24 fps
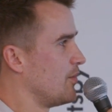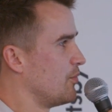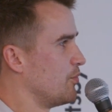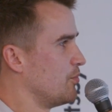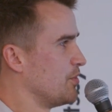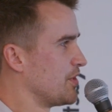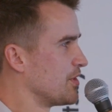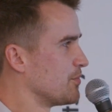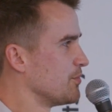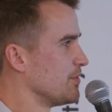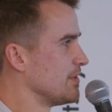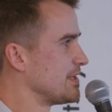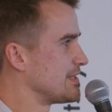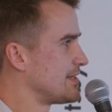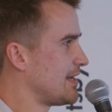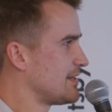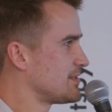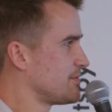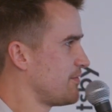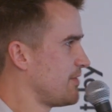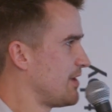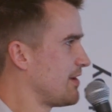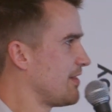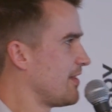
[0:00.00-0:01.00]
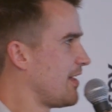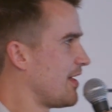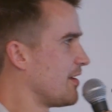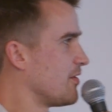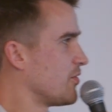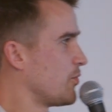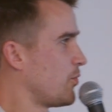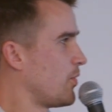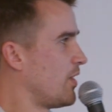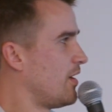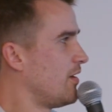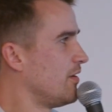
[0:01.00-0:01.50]
We can really testify to that
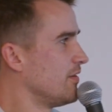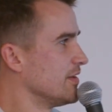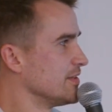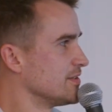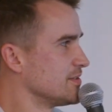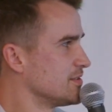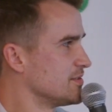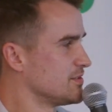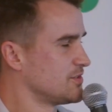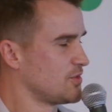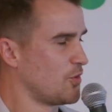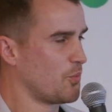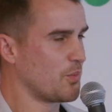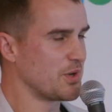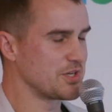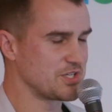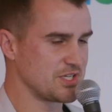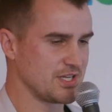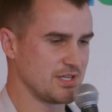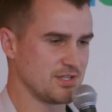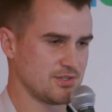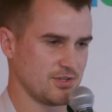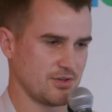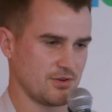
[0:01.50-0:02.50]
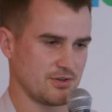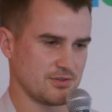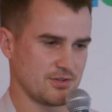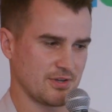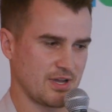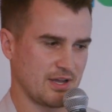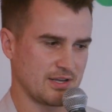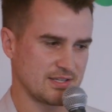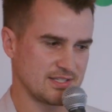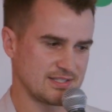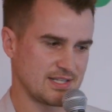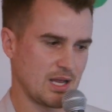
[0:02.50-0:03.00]
as well. It's so much easier
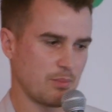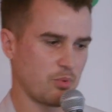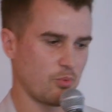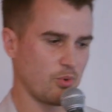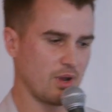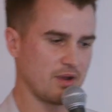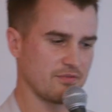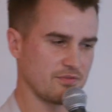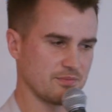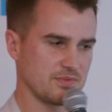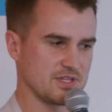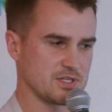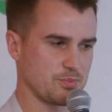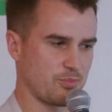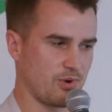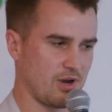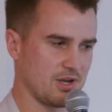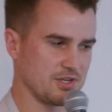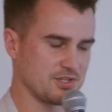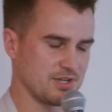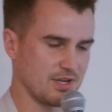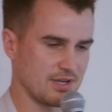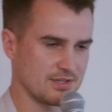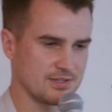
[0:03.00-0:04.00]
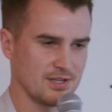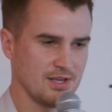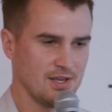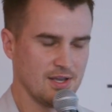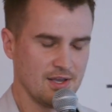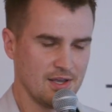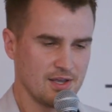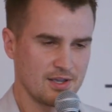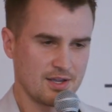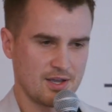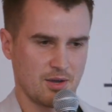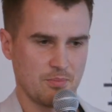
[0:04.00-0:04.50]
to kind of step away from these projects,
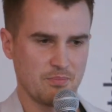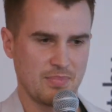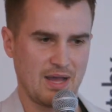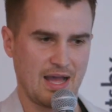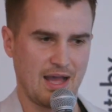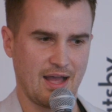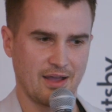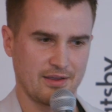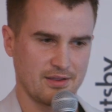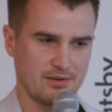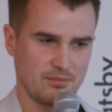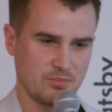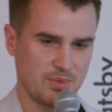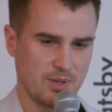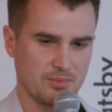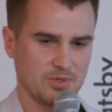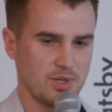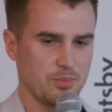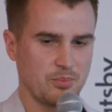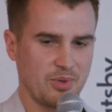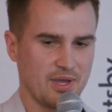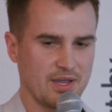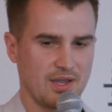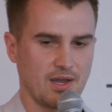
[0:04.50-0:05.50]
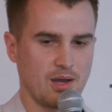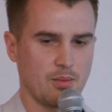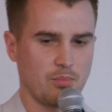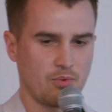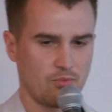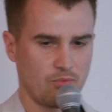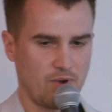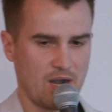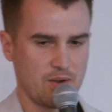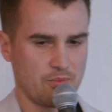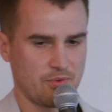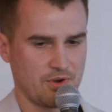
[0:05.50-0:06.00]
come back, and be able to pick up
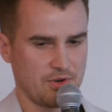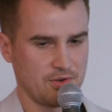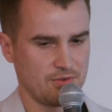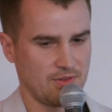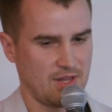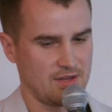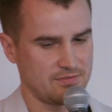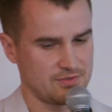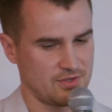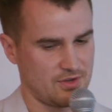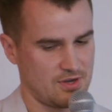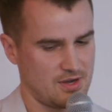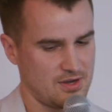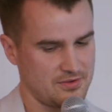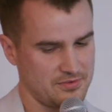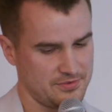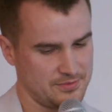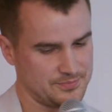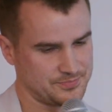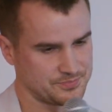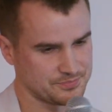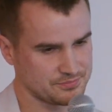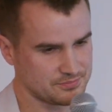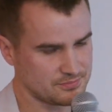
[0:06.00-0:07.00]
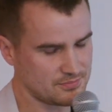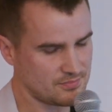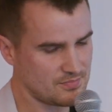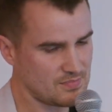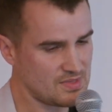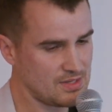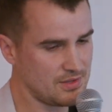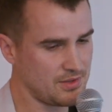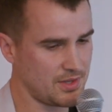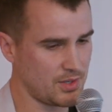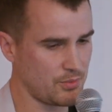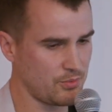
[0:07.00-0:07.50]
right where you left off.
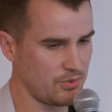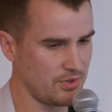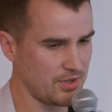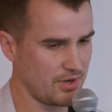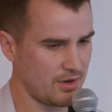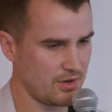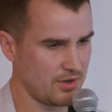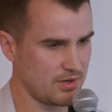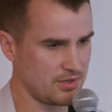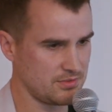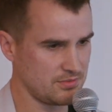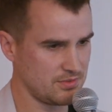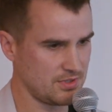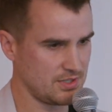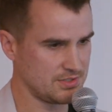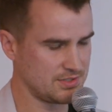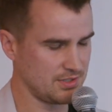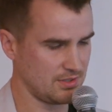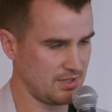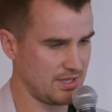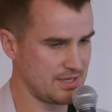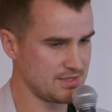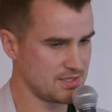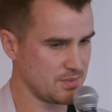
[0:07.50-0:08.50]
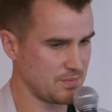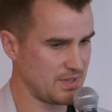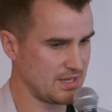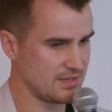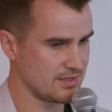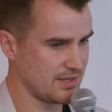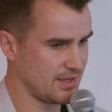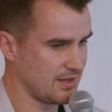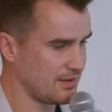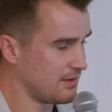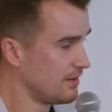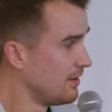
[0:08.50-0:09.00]
They really are a delight to
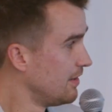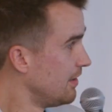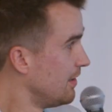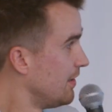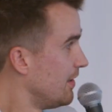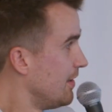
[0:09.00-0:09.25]
maintain.